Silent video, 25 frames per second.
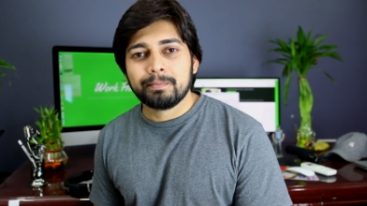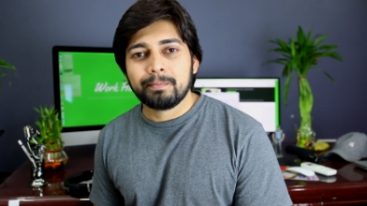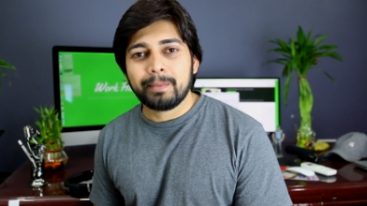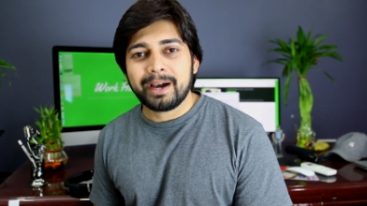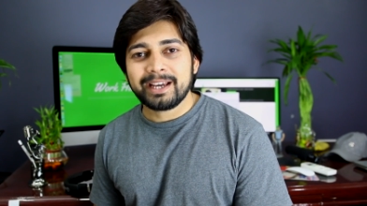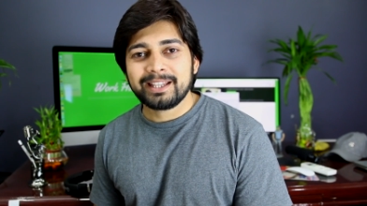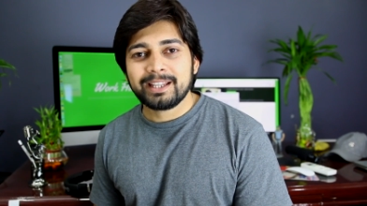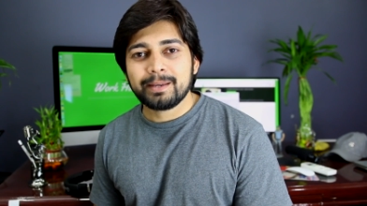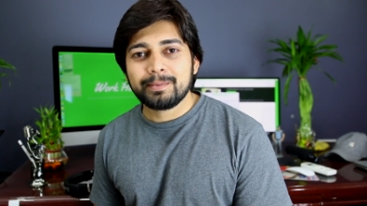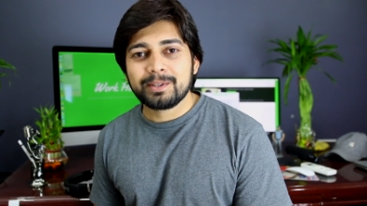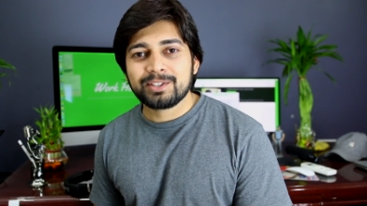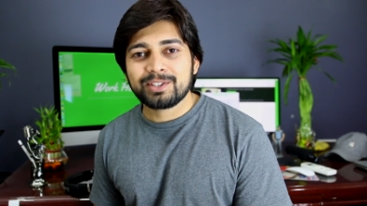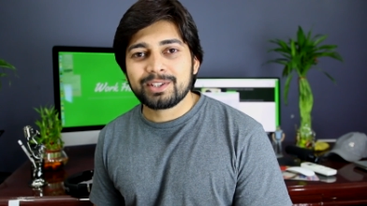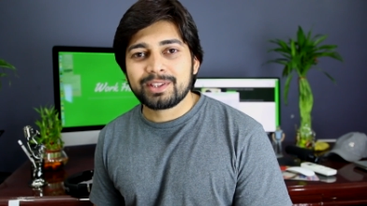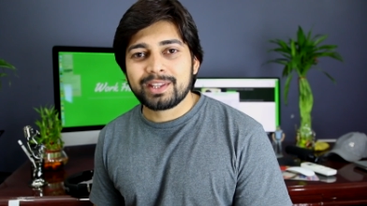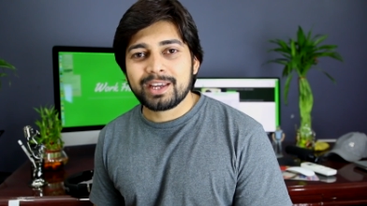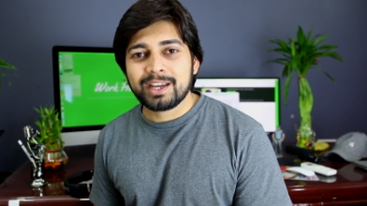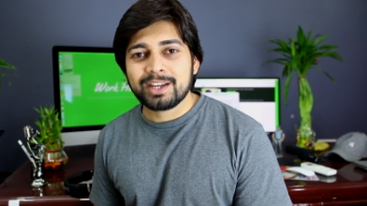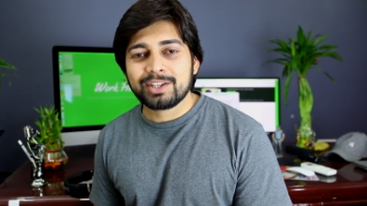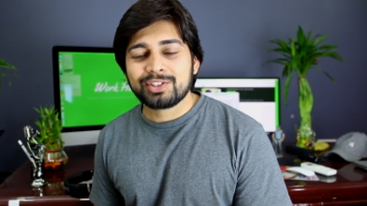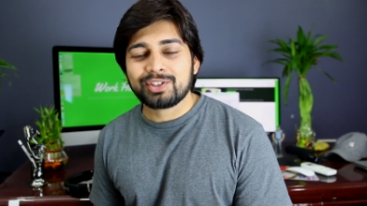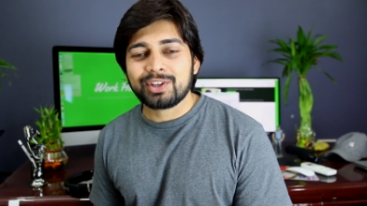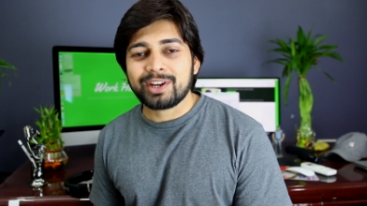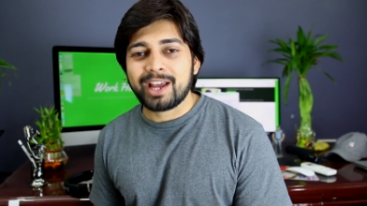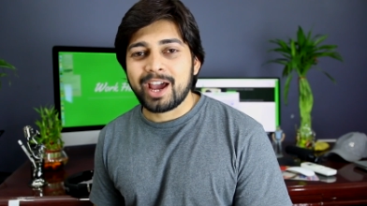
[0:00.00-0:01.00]
My name is
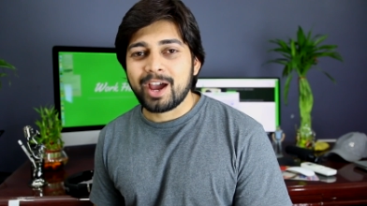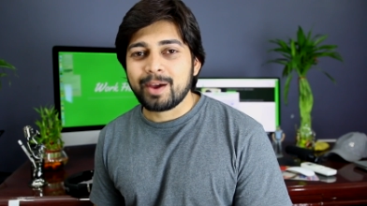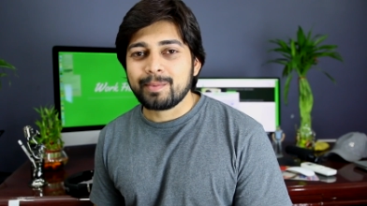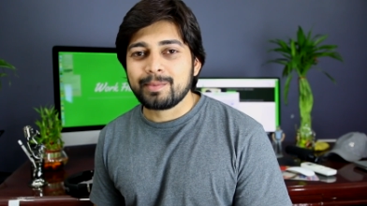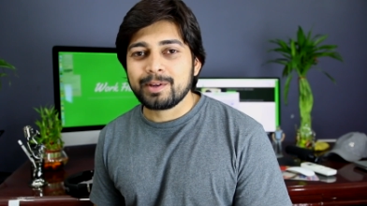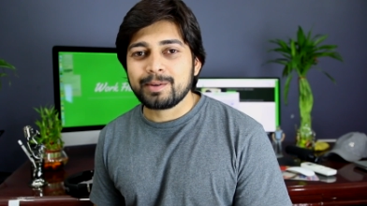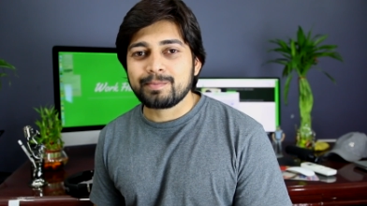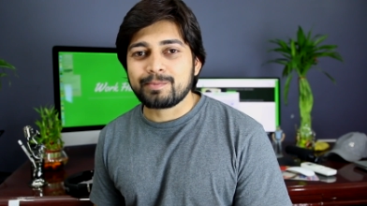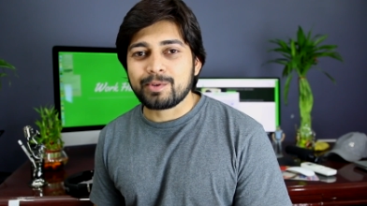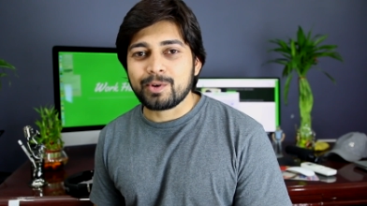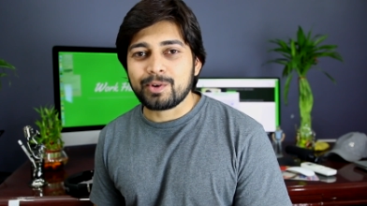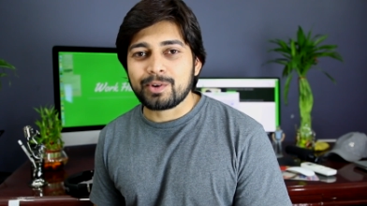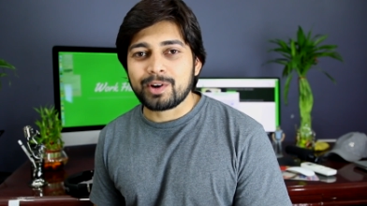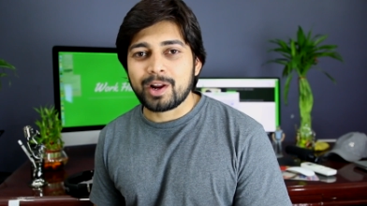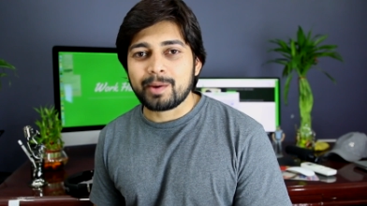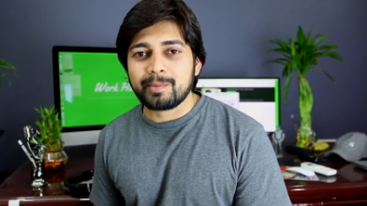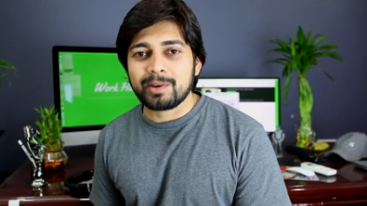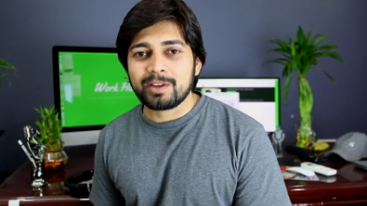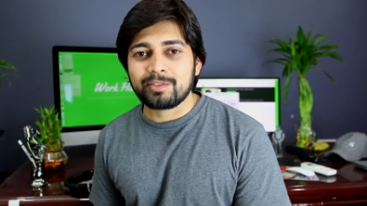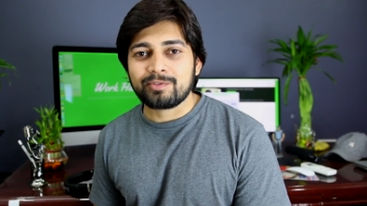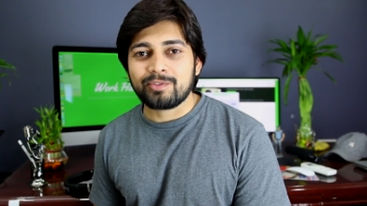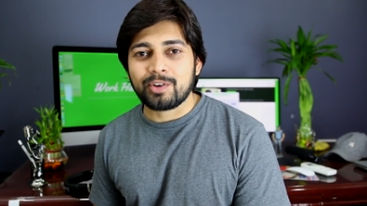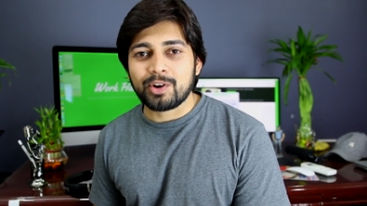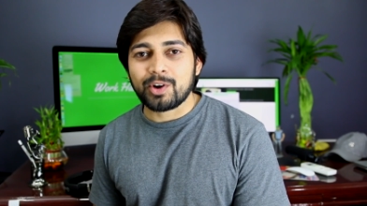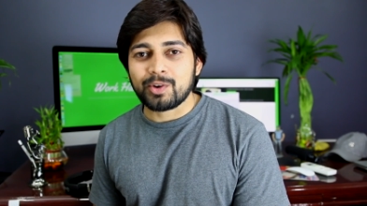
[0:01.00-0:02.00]
Hitesh and I have been
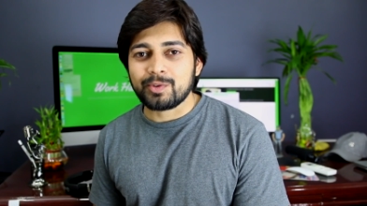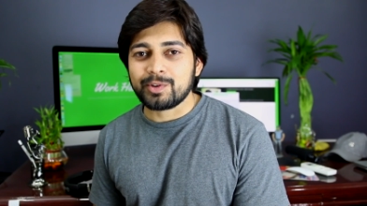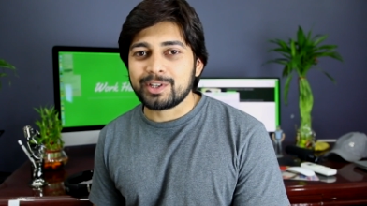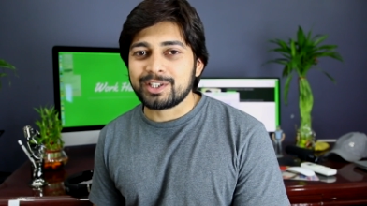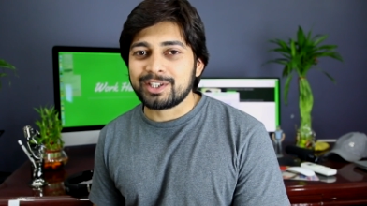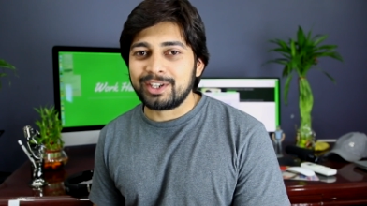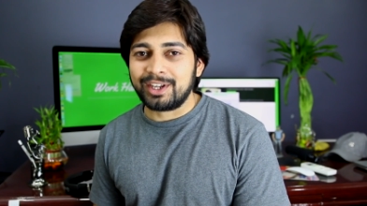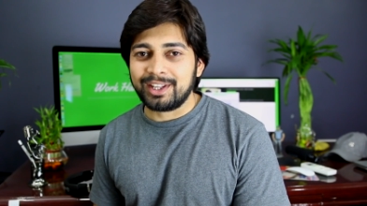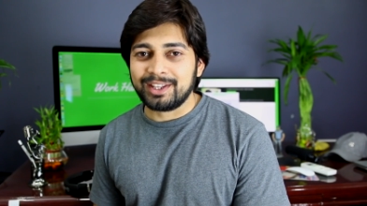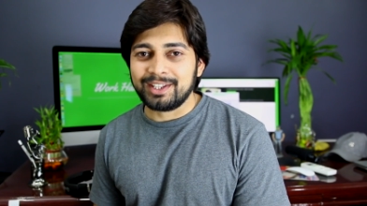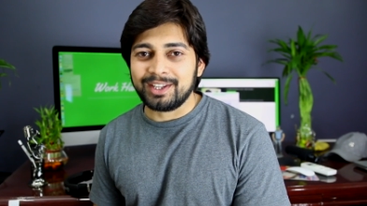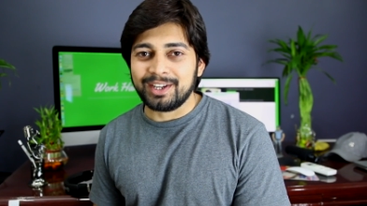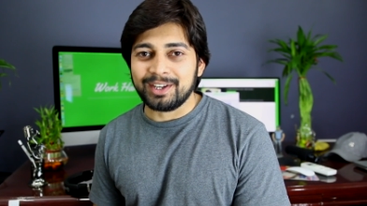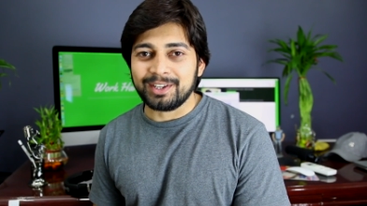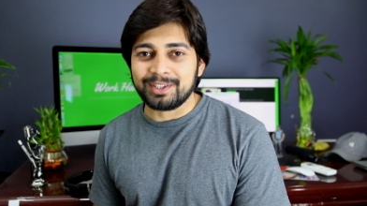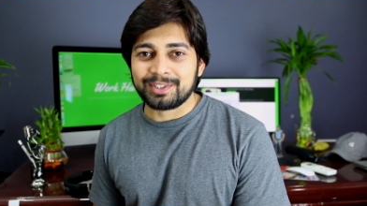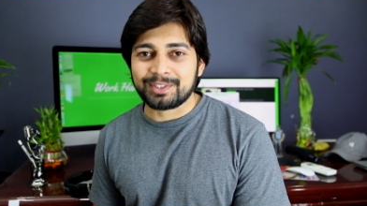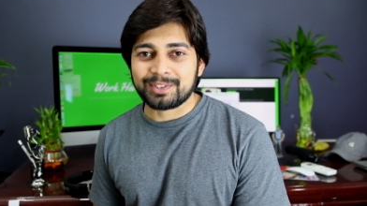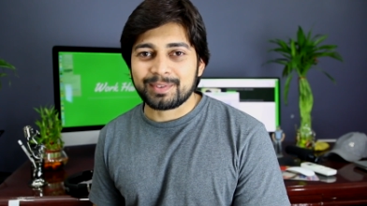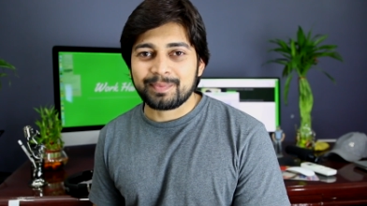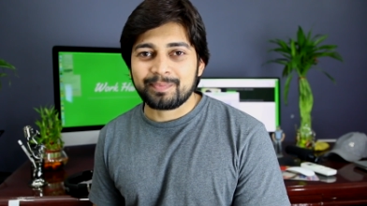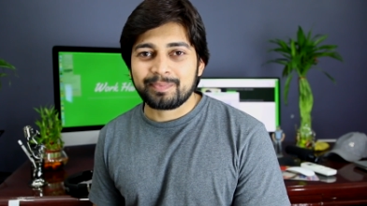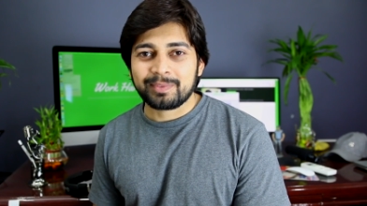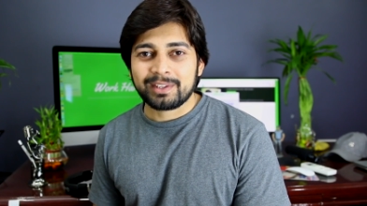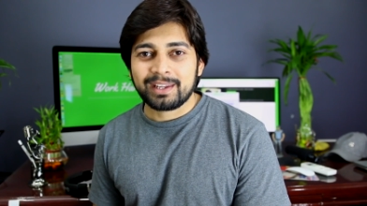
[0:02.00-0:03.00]
programming for over 10
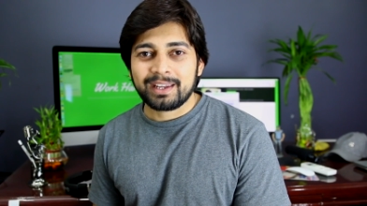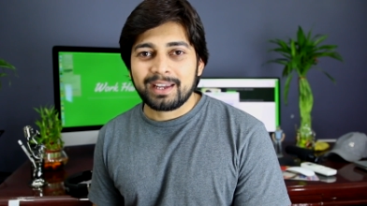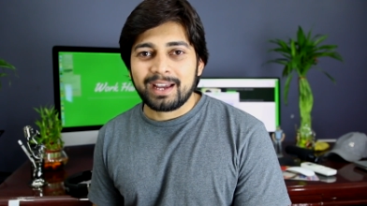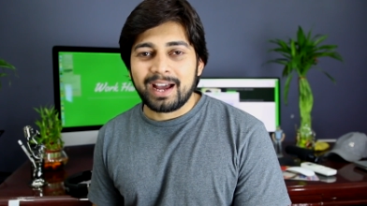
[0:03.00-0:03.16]
years.